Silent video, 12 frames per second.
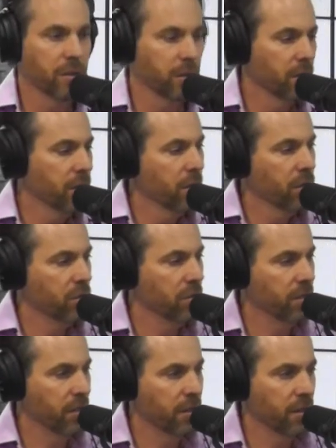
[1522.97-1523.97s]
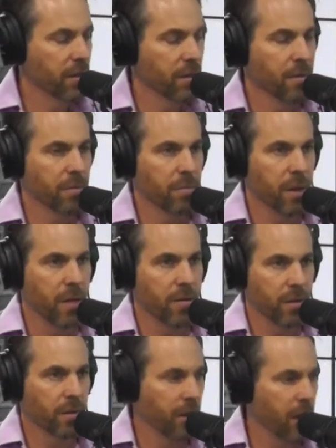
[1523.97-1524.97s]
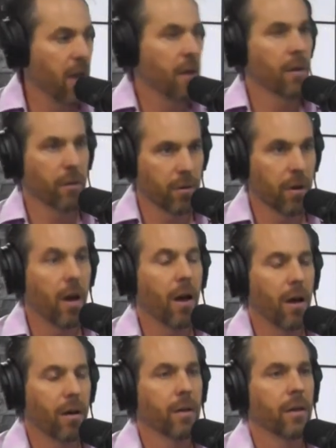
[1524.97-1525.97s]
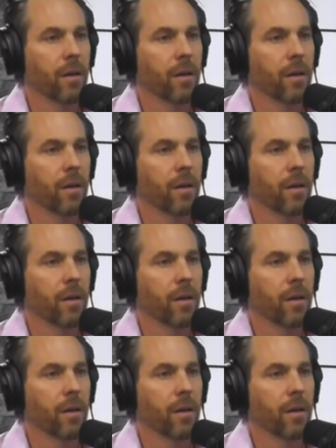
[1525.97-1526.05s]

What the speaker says: and she said that he basically hit her dog.